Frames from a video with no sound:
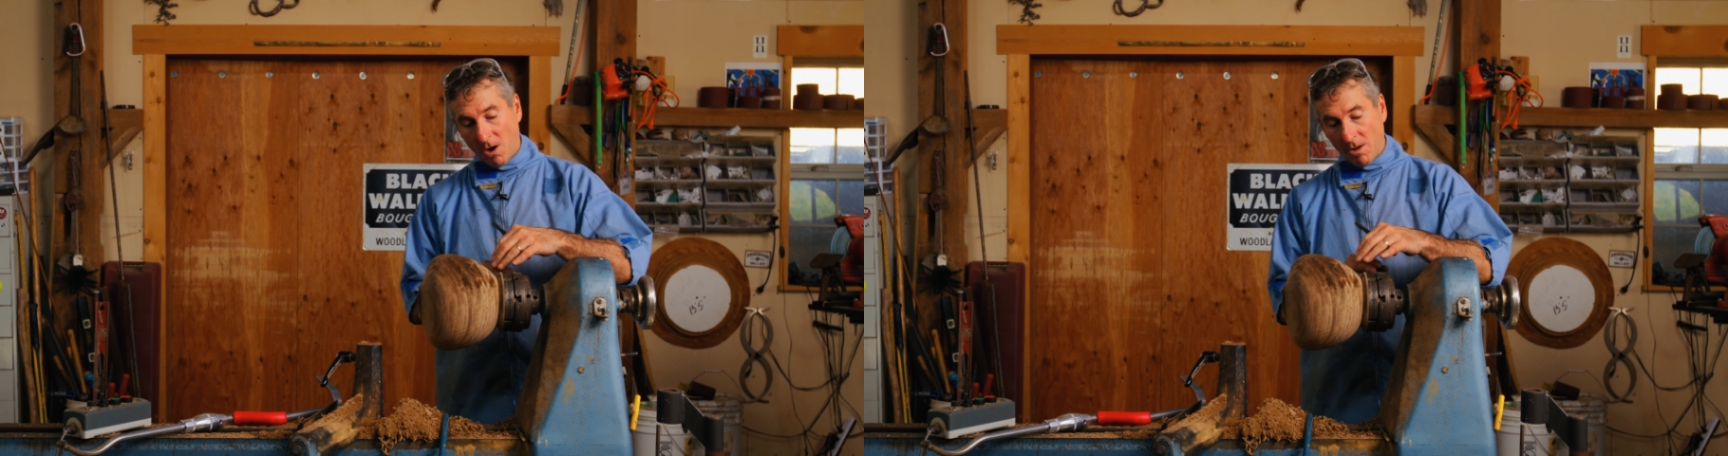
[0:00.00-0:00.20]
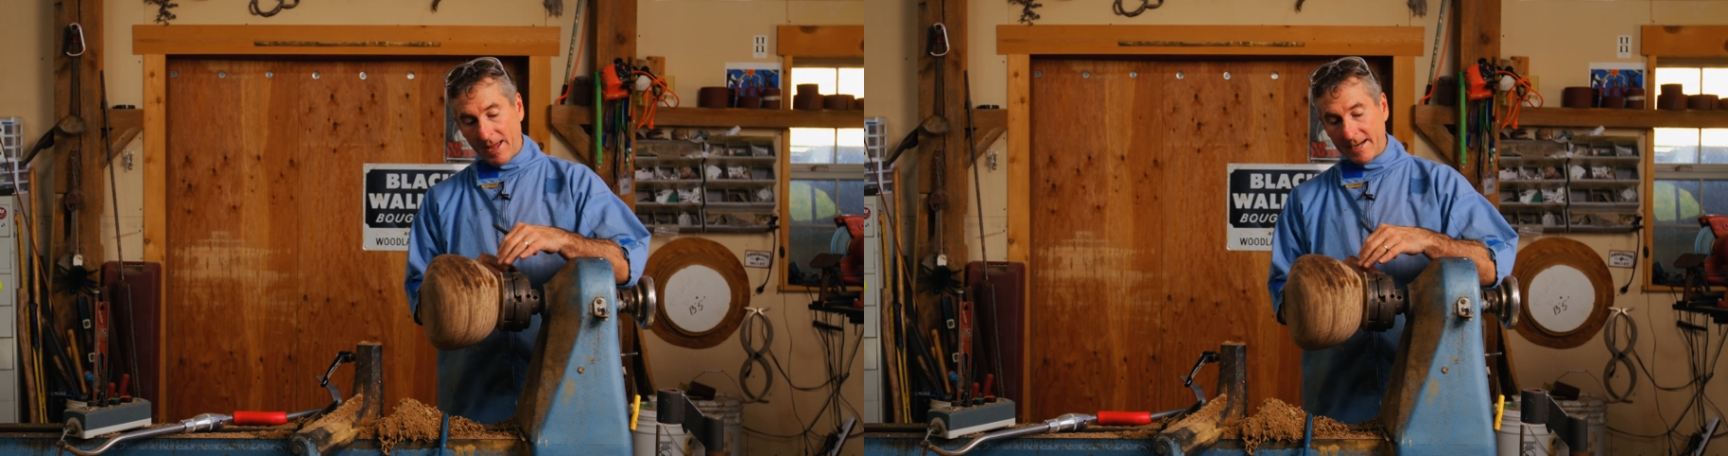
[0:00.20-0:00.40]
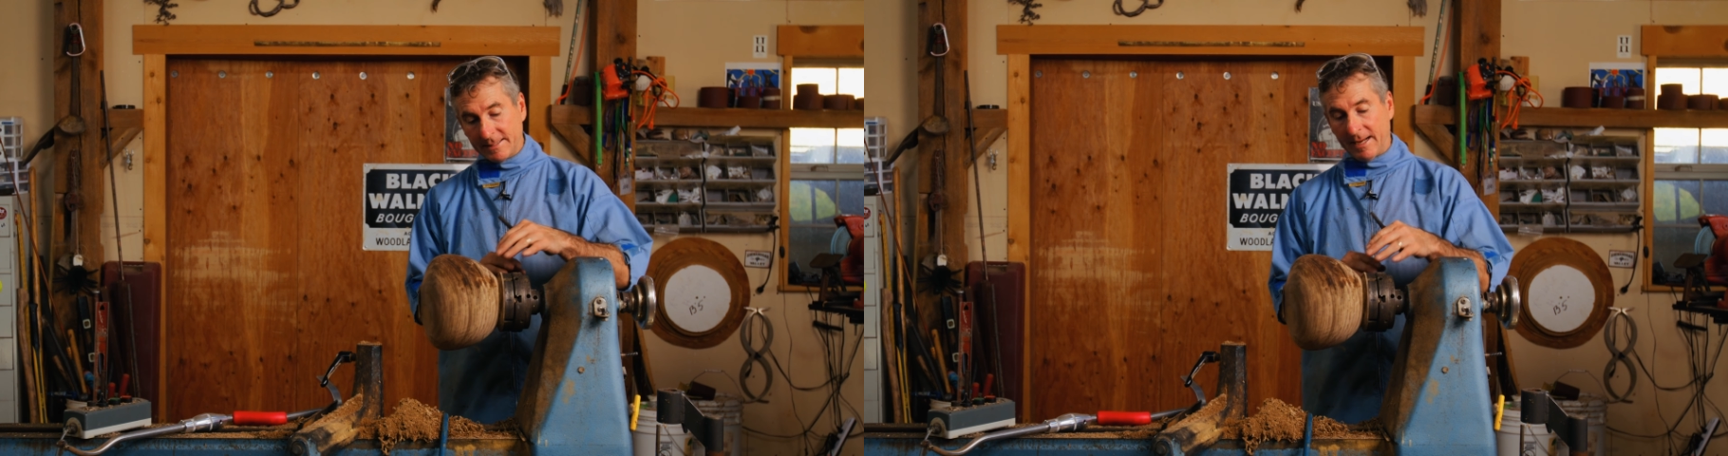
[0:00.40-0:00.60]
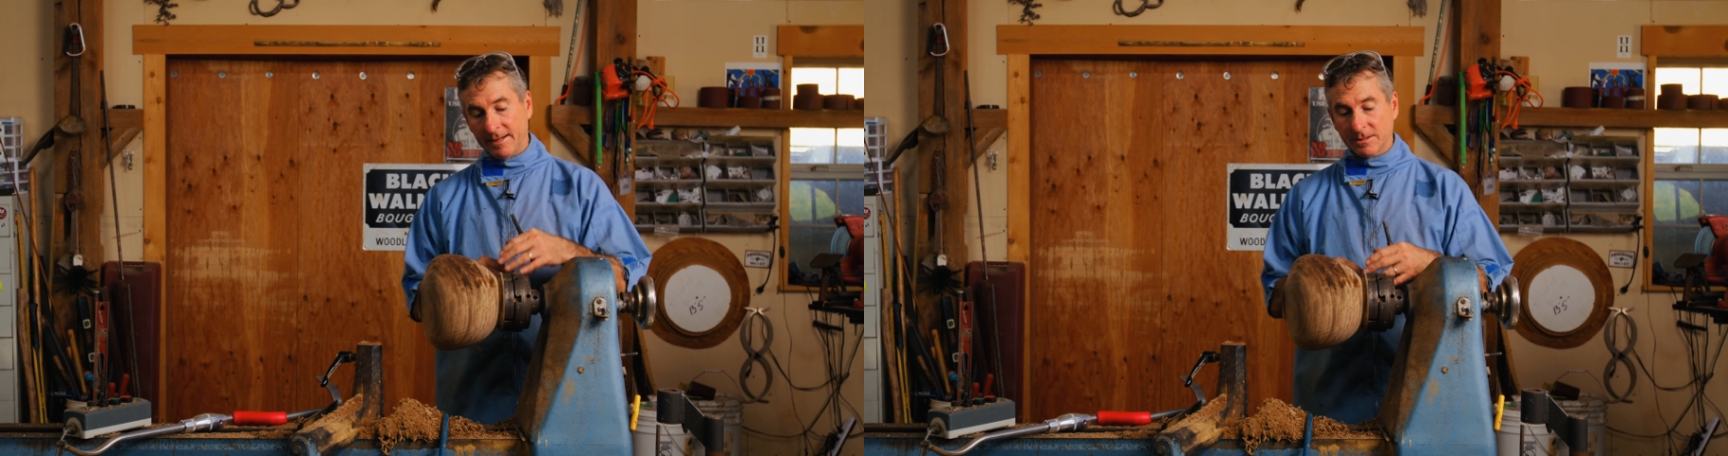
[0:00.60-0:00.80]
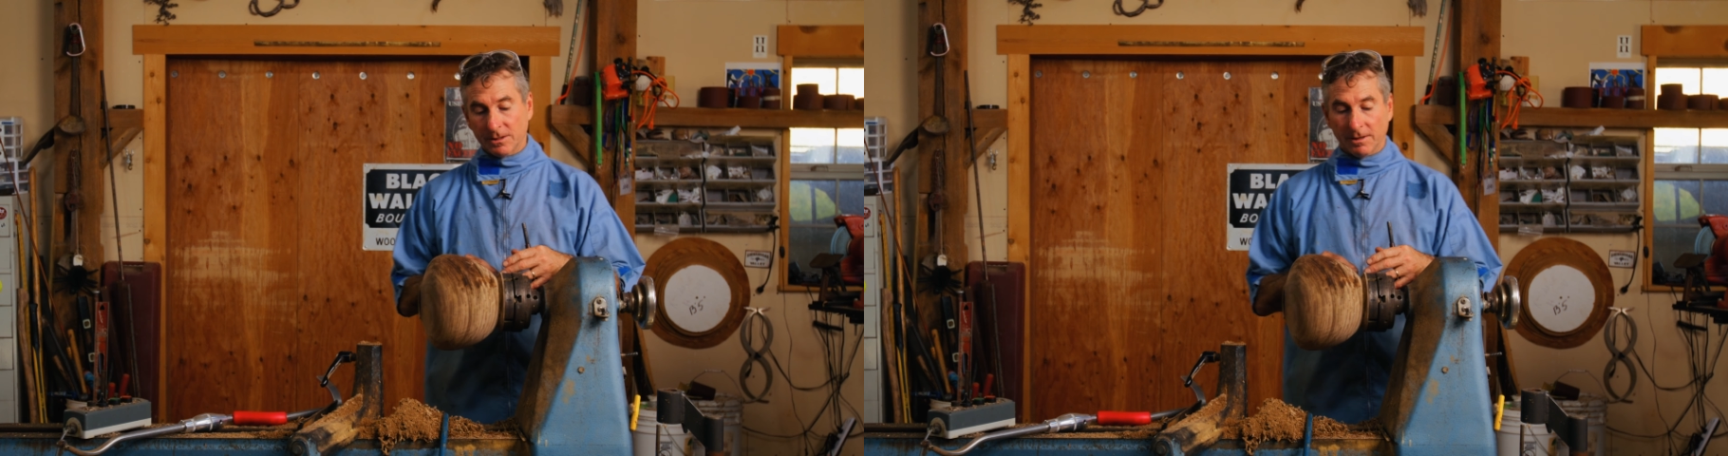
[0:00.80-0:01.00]
all that
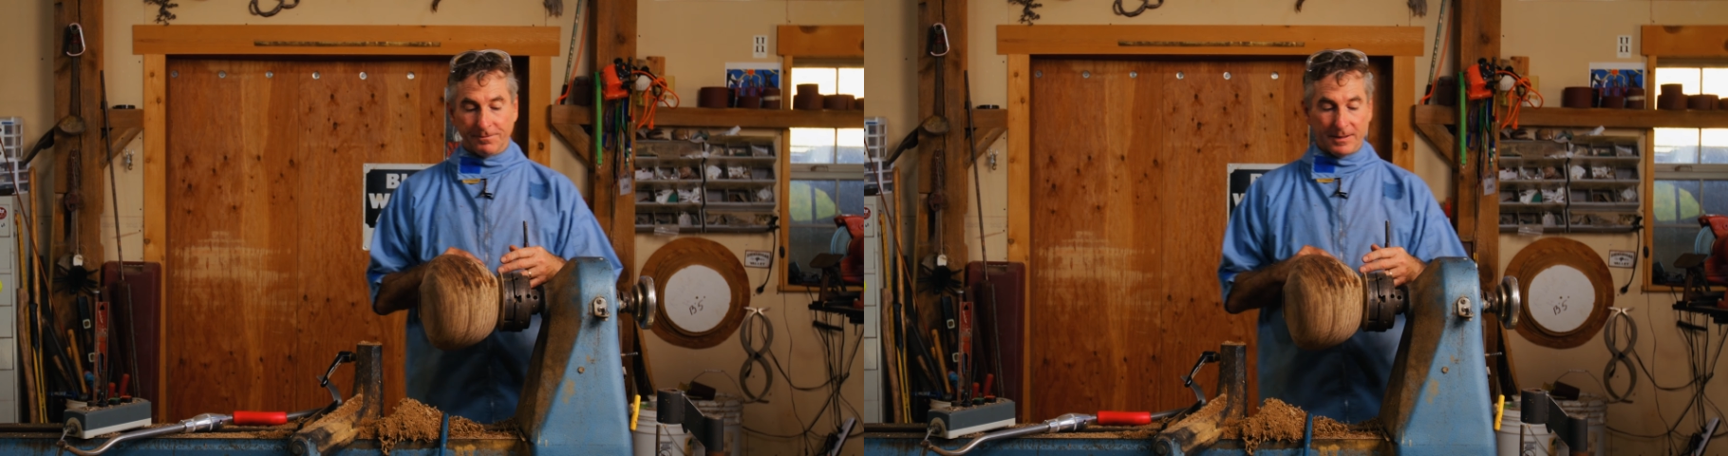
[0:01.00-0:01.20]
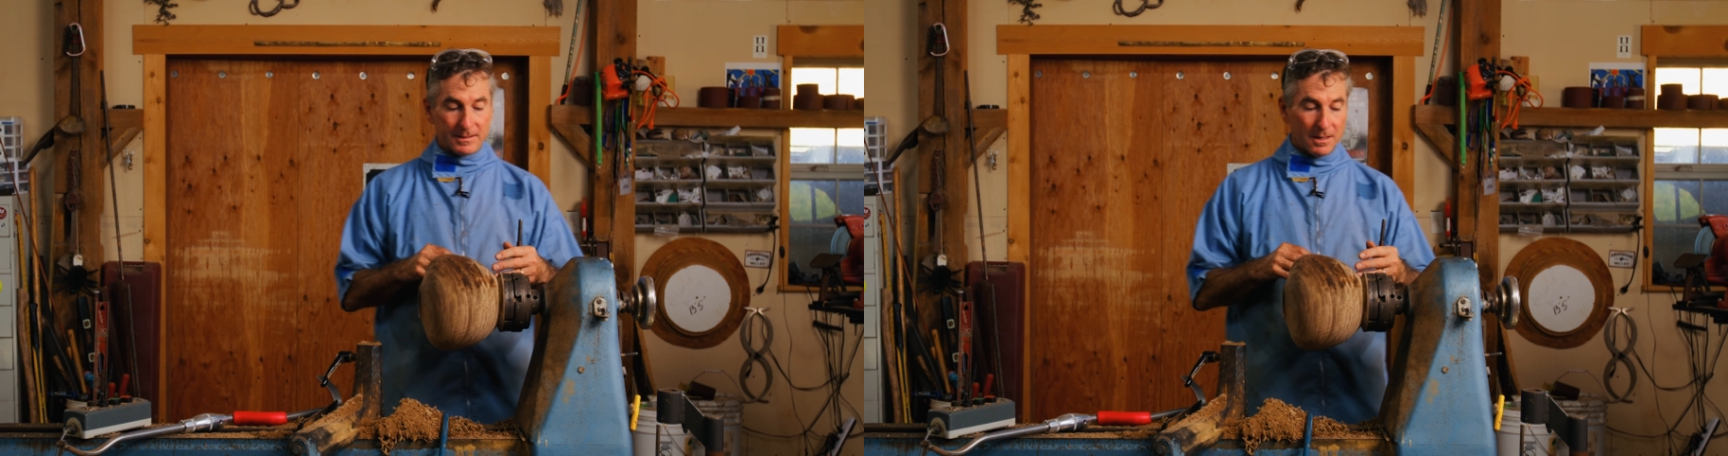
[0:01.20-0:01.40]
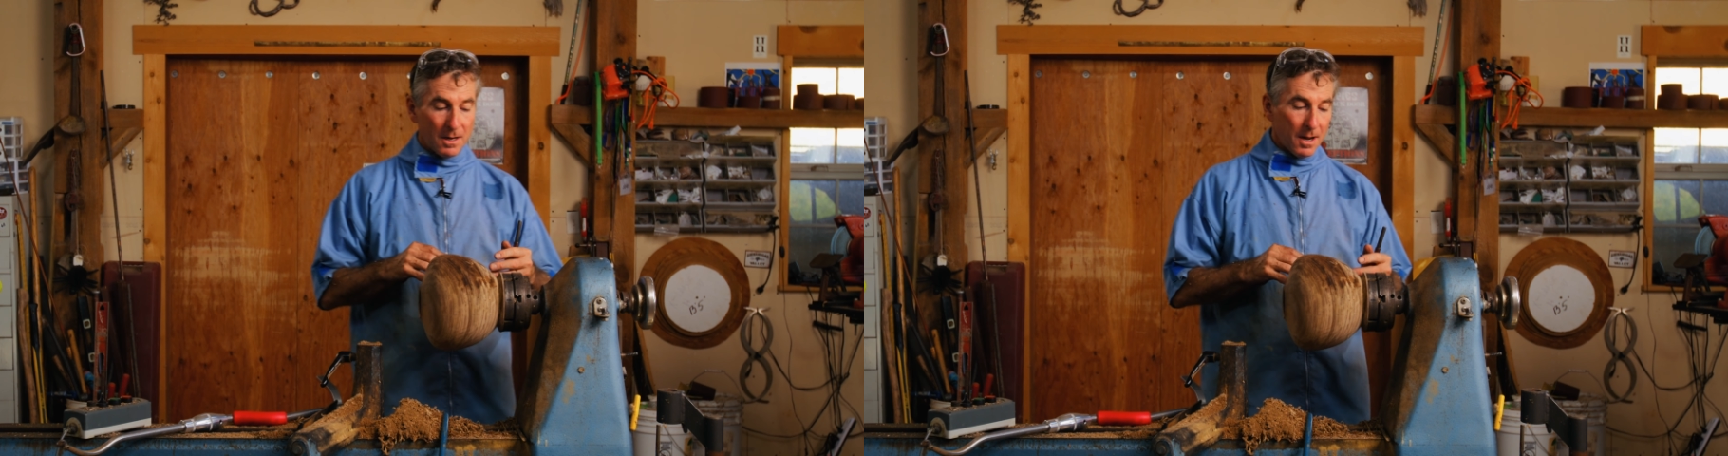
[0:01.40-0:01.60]
tenon surface.